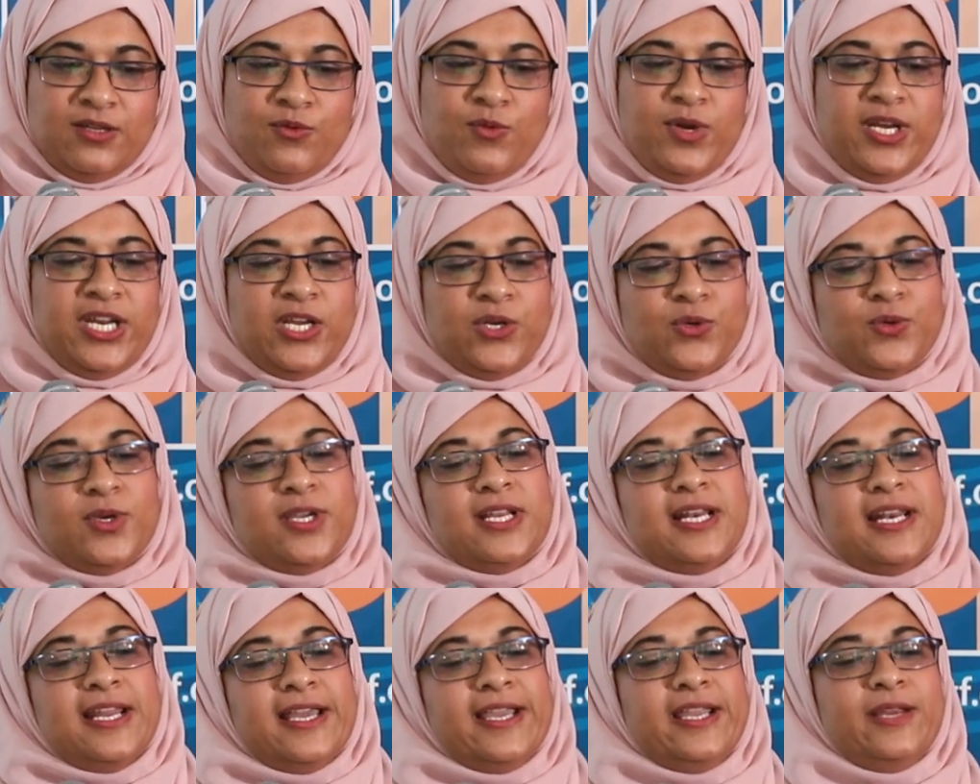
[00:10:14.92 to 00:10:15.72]
We need
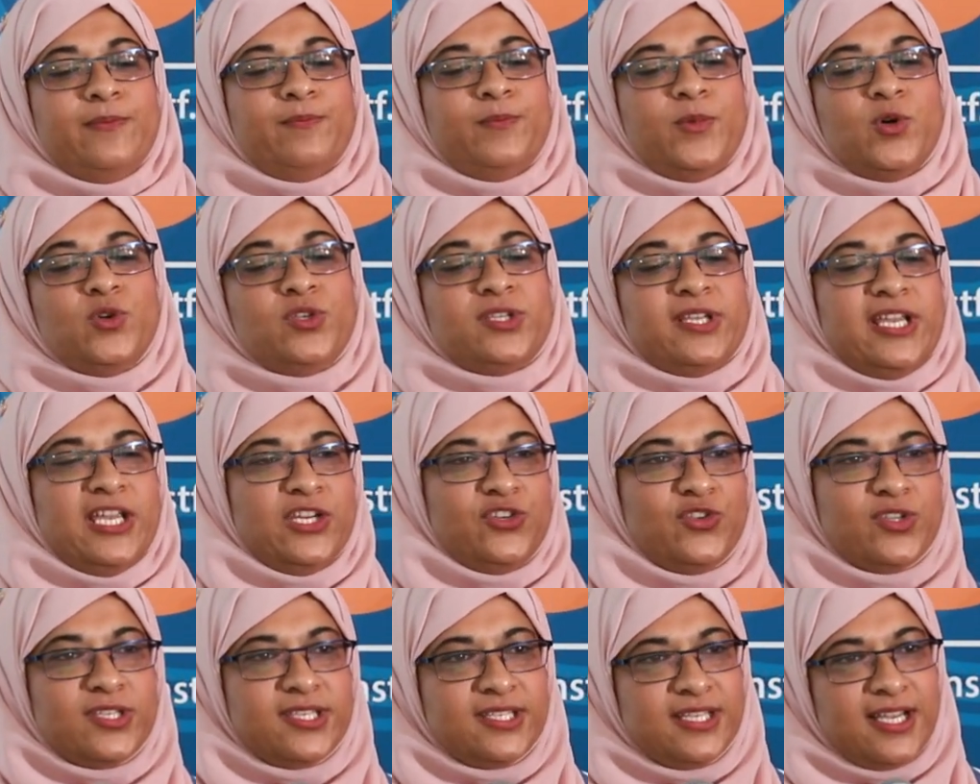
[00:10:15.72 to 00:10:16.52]
to align
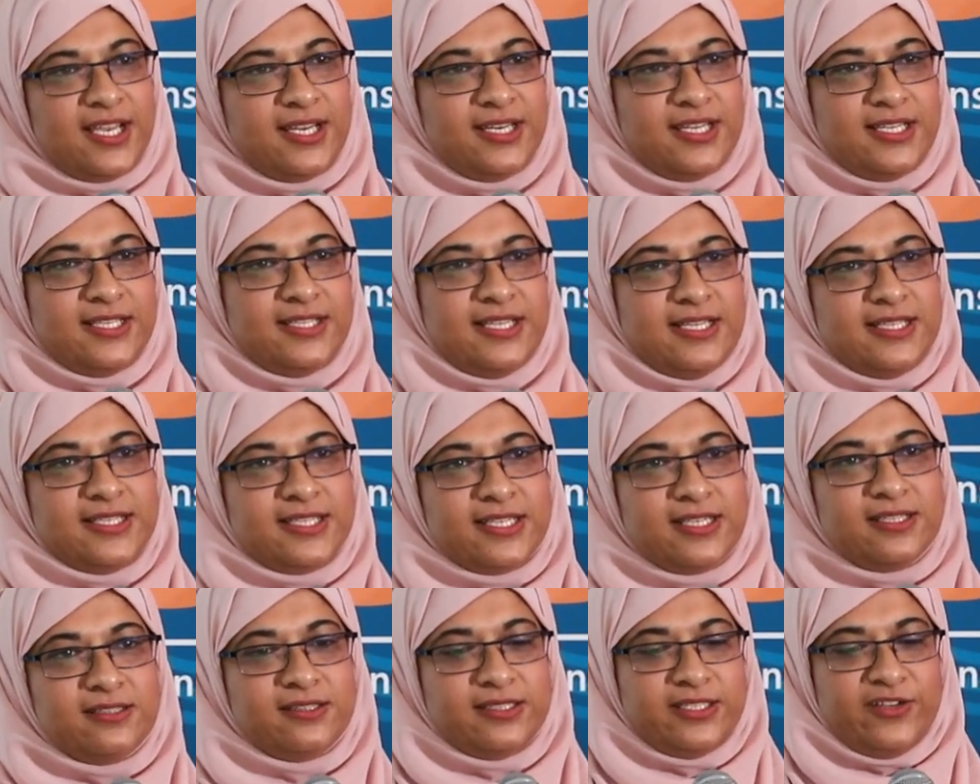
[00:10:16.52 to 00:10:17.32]
postgraduate studies and
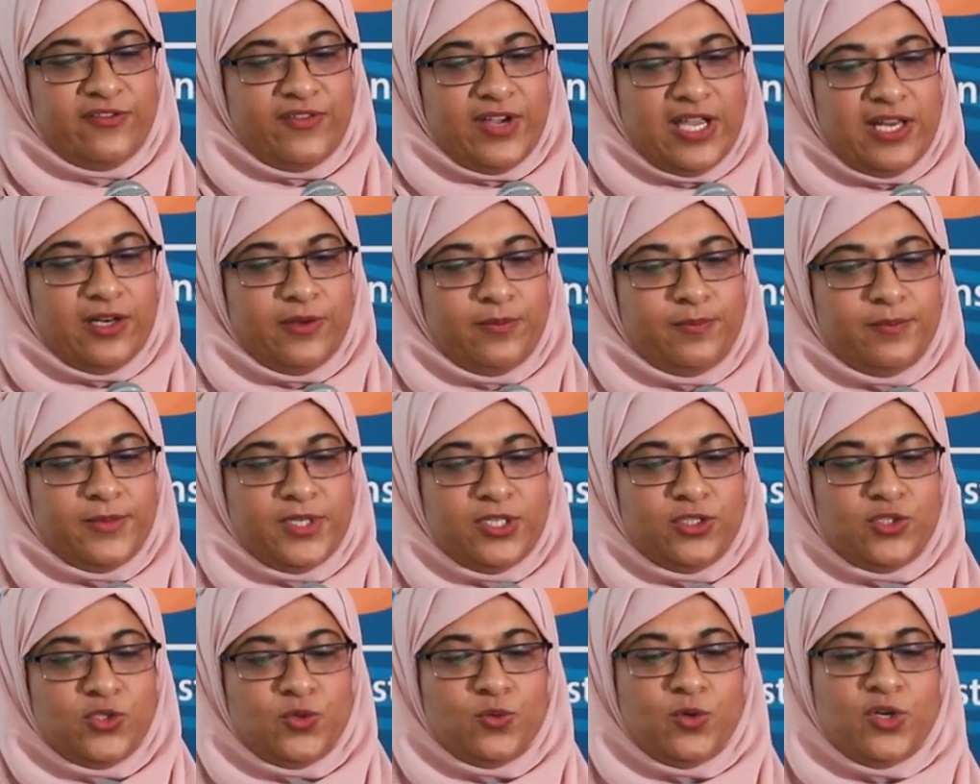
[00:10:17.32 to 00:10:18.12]
skill
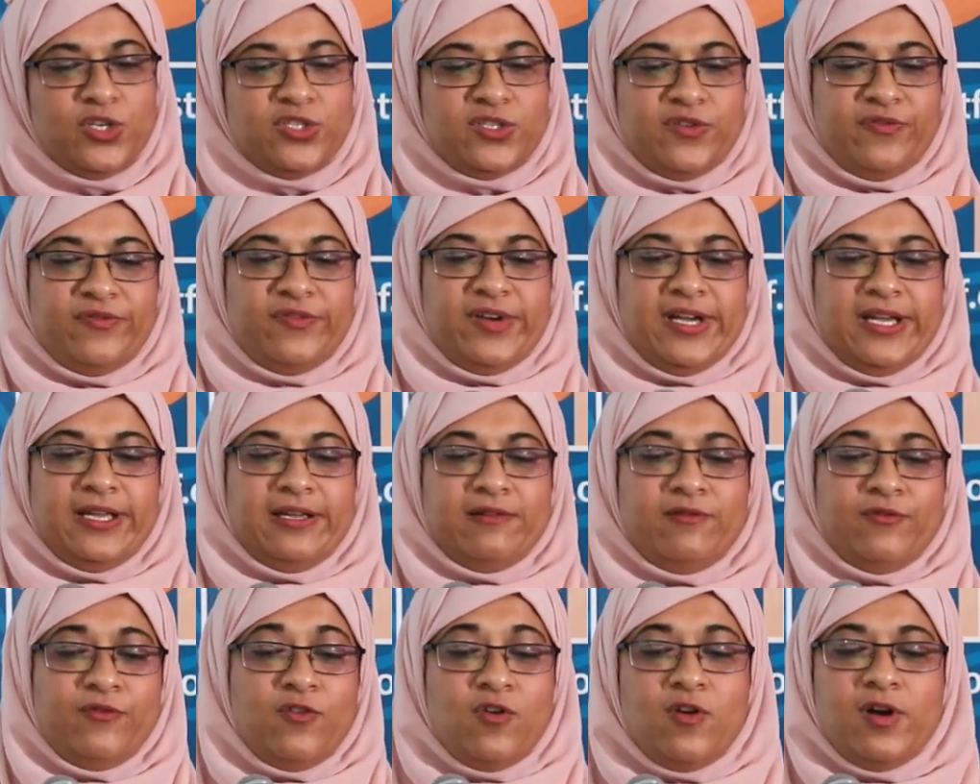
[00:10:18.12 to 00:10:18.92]
development towards a
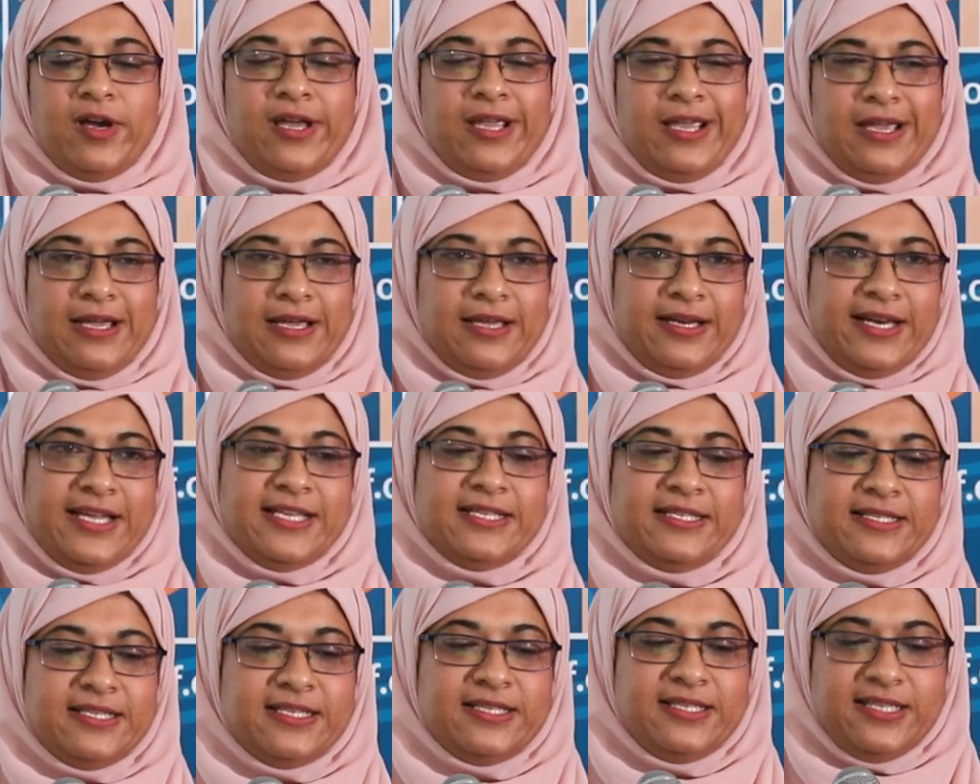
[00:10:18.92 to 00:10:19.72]
4IR,
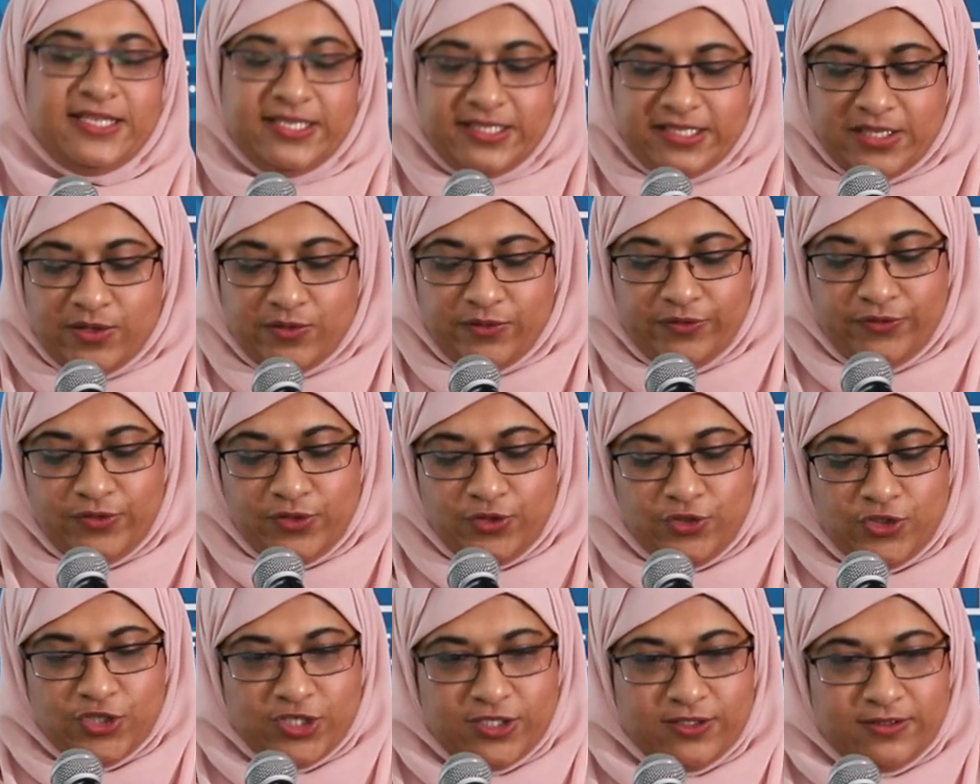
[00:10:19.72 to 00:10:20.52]
as this is our
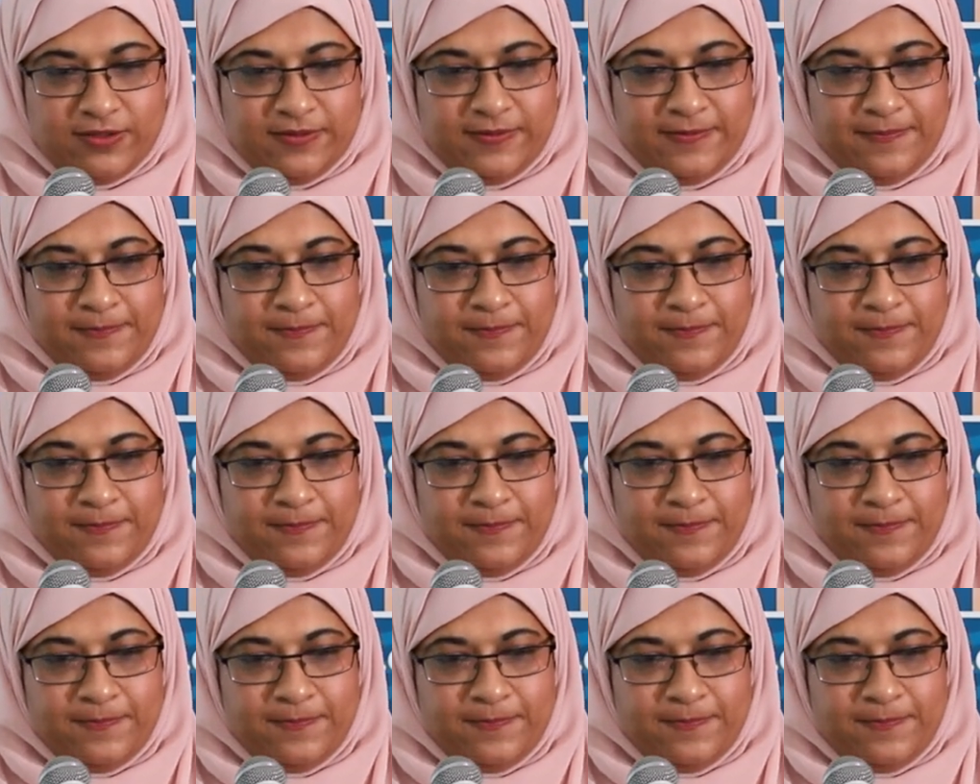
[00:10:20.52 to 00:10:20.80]
future.